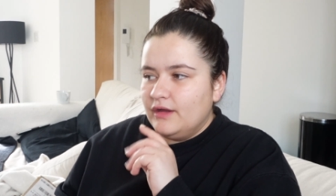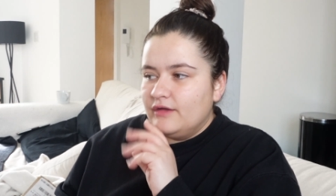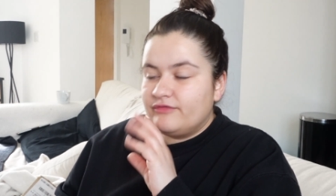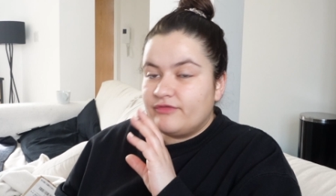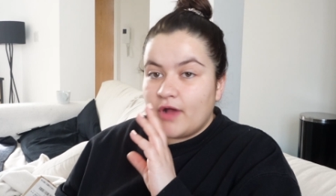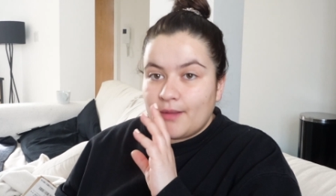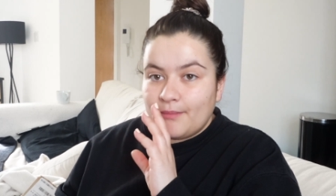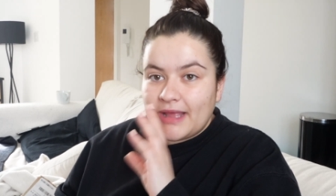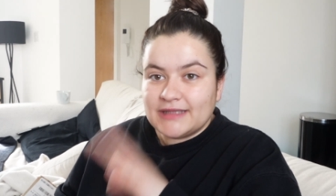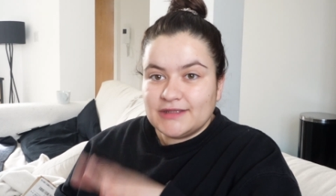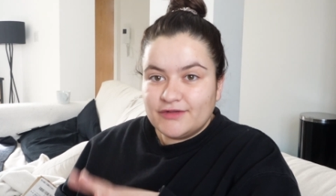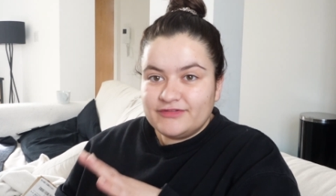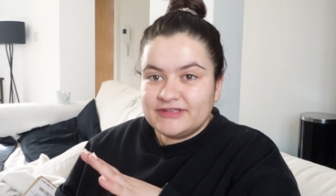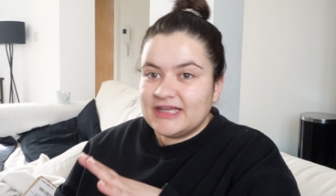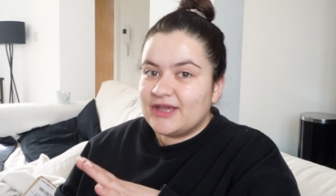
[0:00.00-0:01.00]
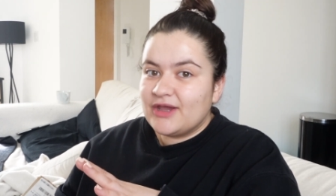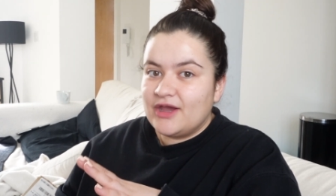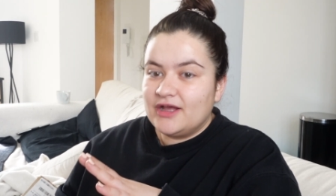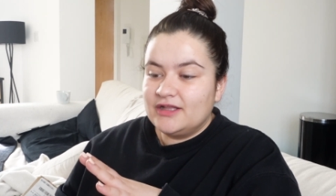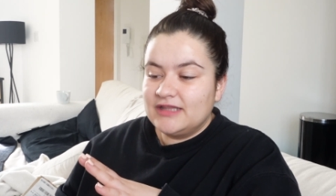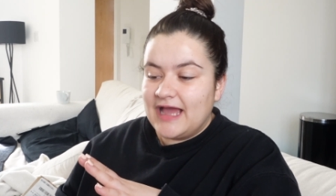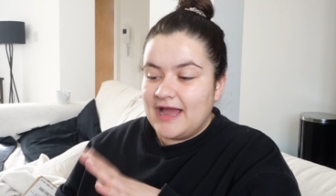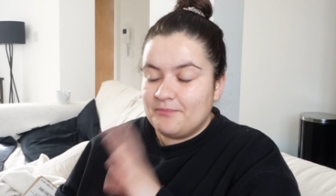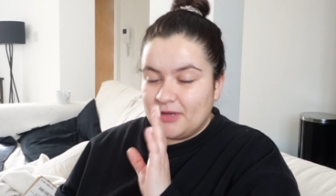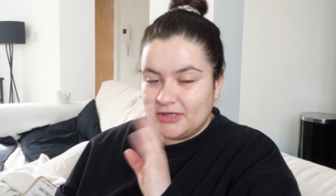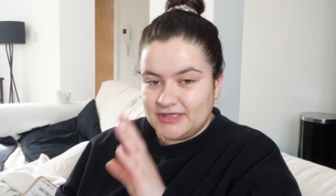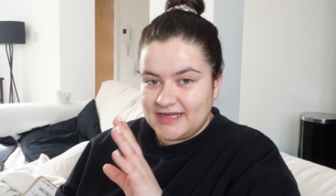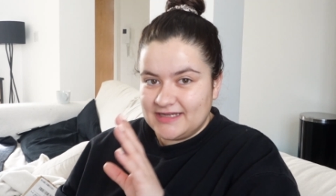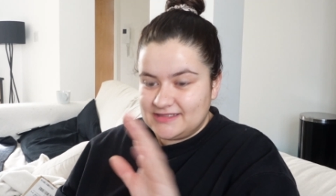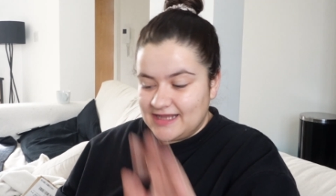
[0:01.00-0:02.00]
from a lovely girl at
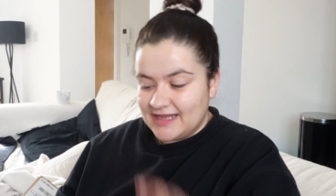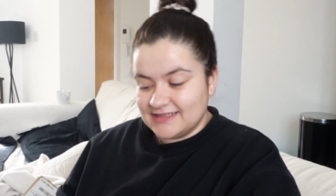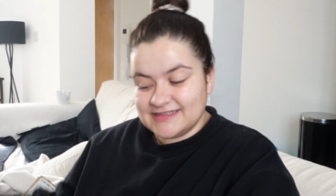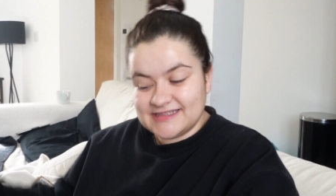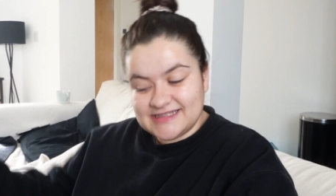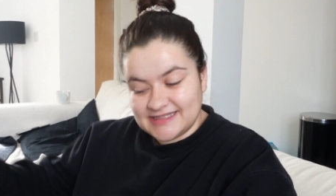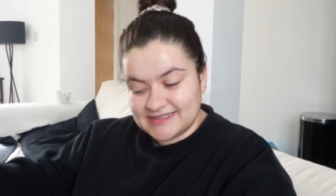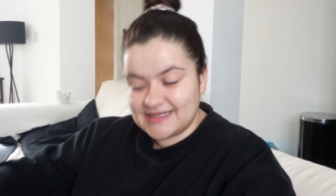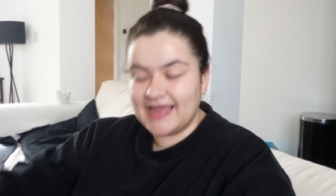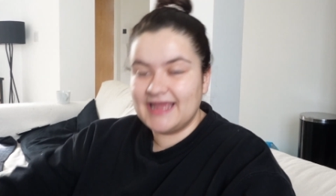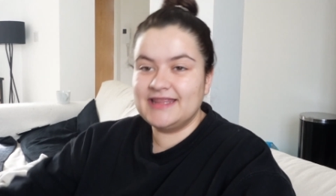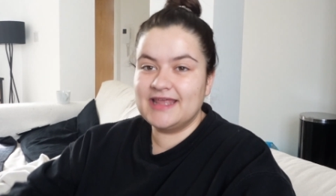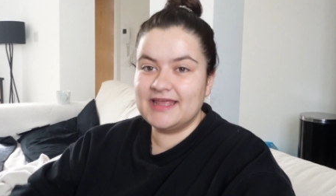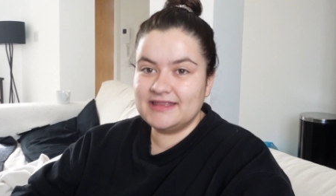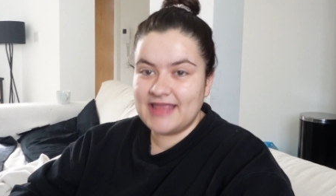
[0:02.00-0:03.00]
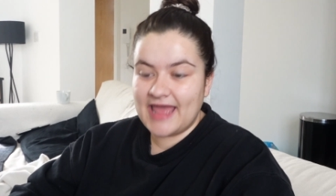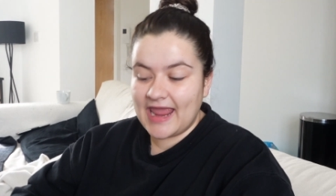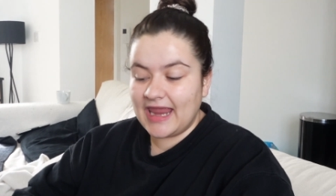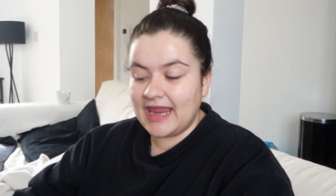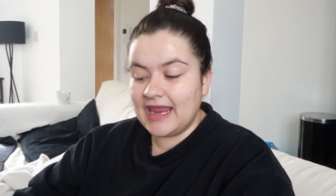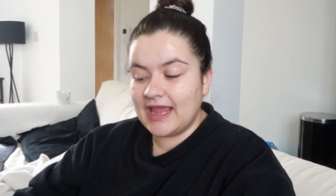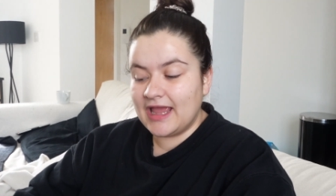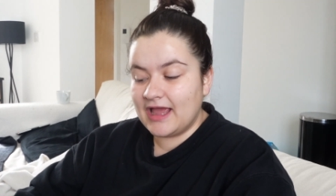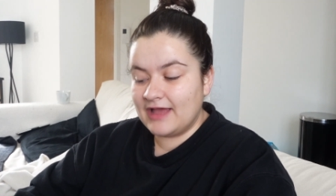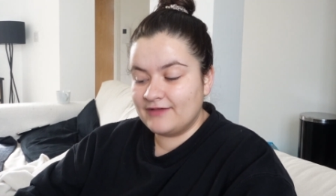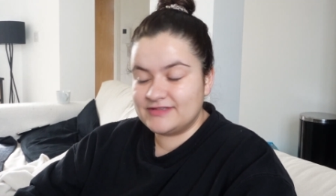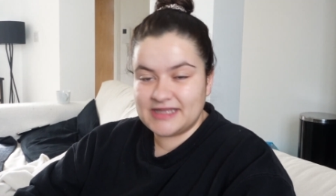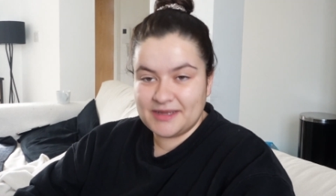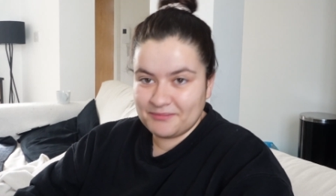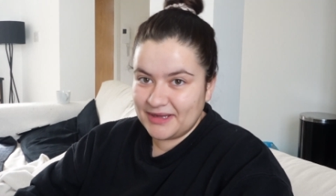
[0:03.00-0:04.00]
Bondi Sands to say that they have
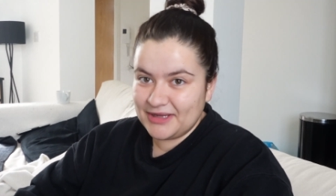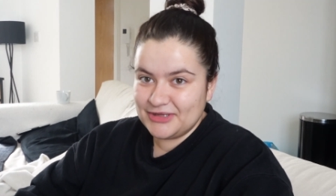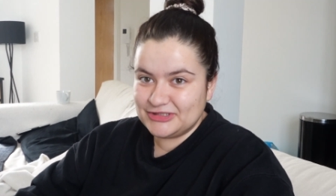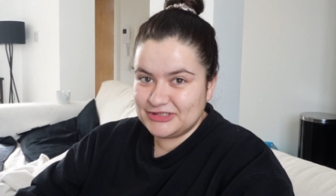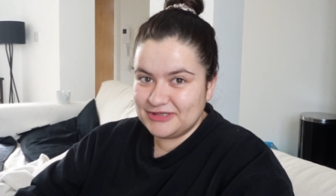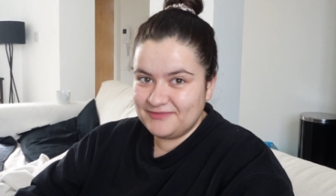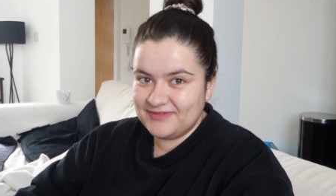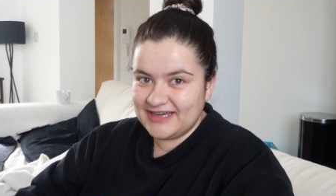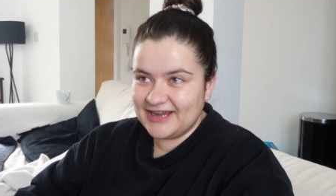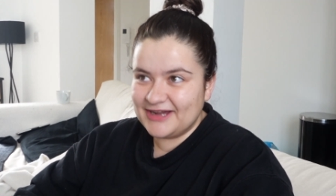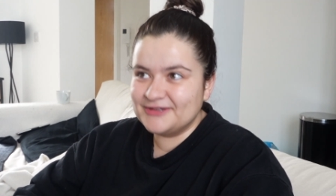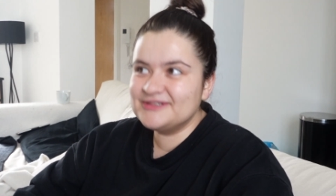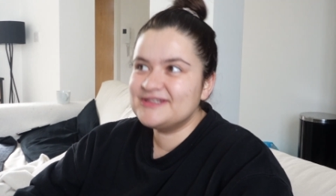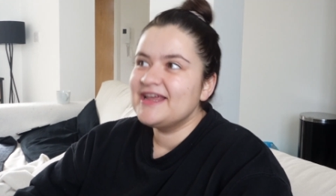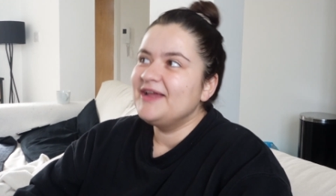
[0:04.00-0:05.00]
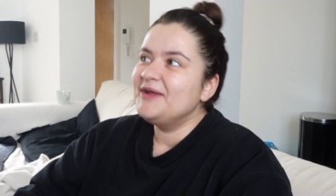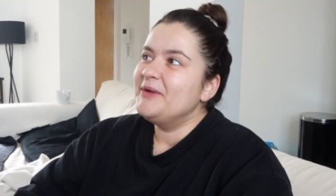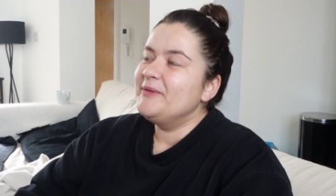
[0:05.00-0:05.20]
seen my YouTube videos